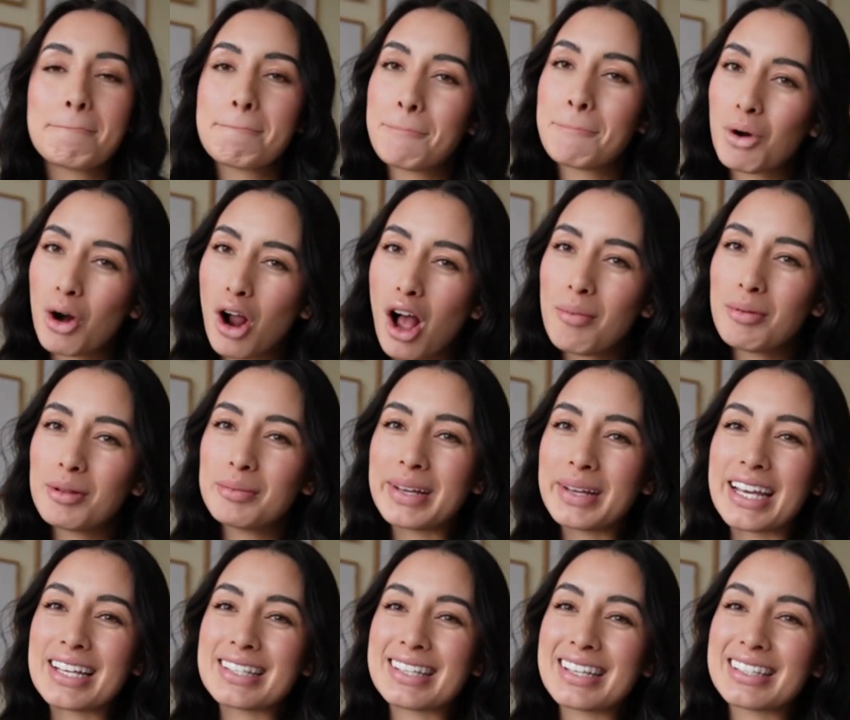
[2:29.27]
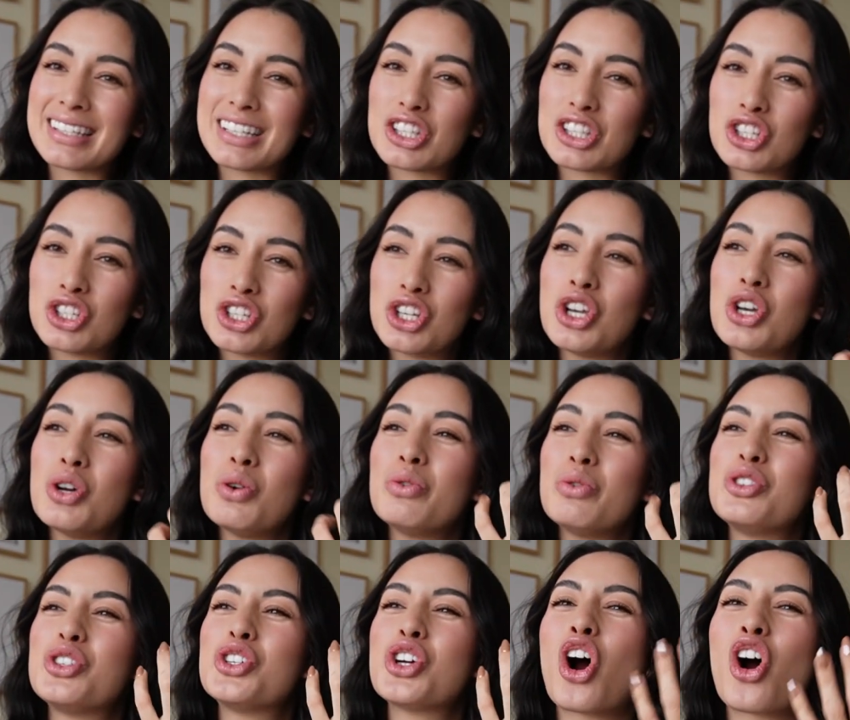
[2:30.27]
Problem is it's too
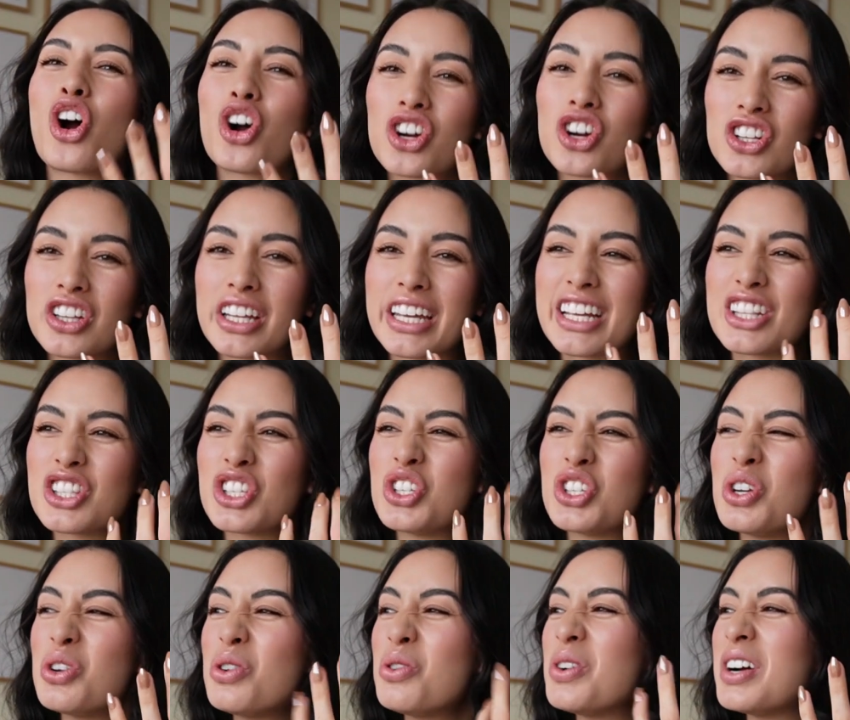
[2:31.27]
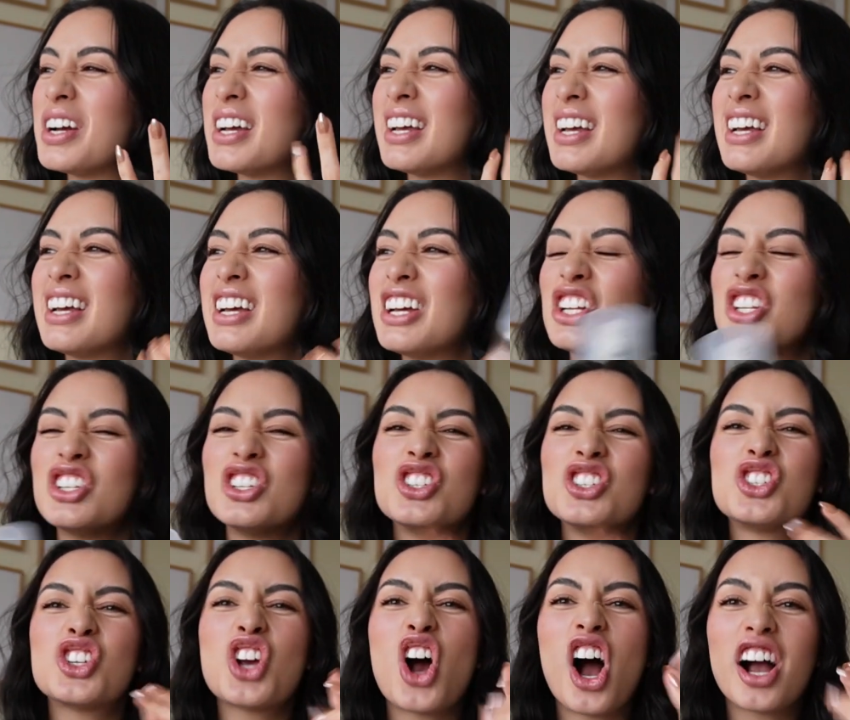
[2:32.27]
charcoaly. It's too
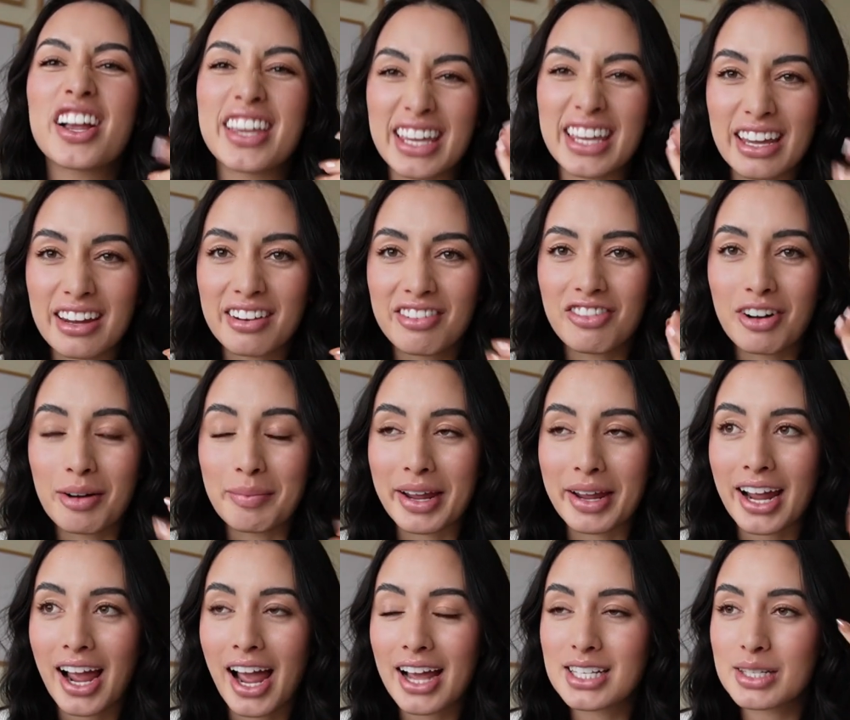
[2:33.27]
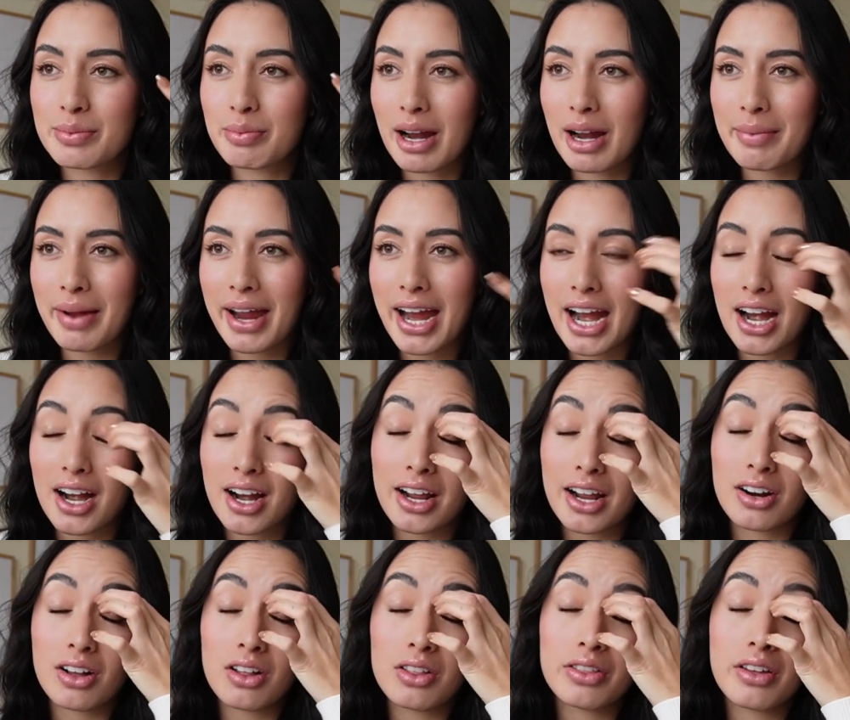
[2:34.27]
chalky for me. I spray my hair
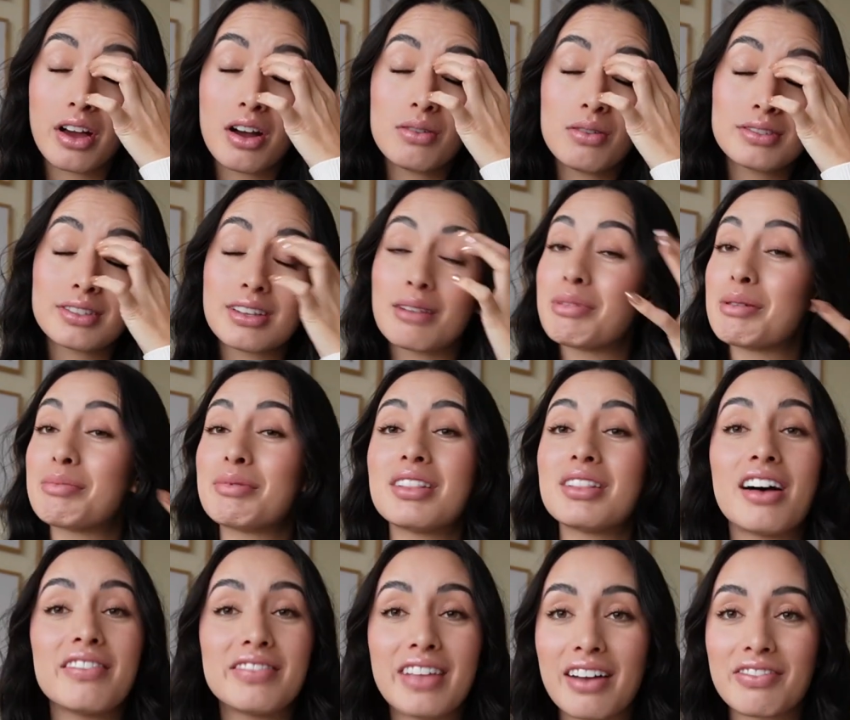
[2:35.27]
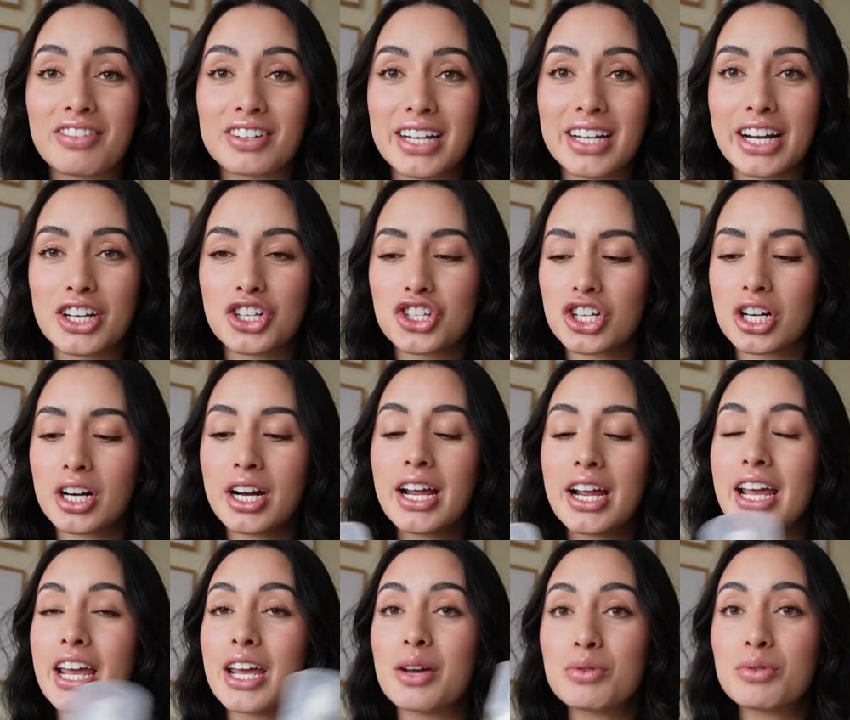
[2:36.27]
and although some people love that for texture,
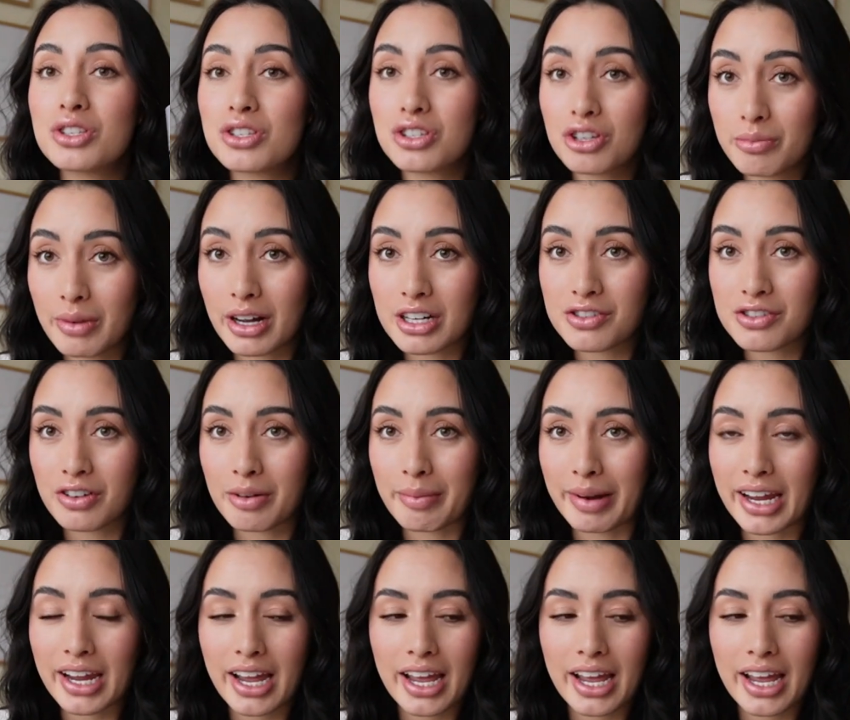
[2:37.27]
it was too much for me.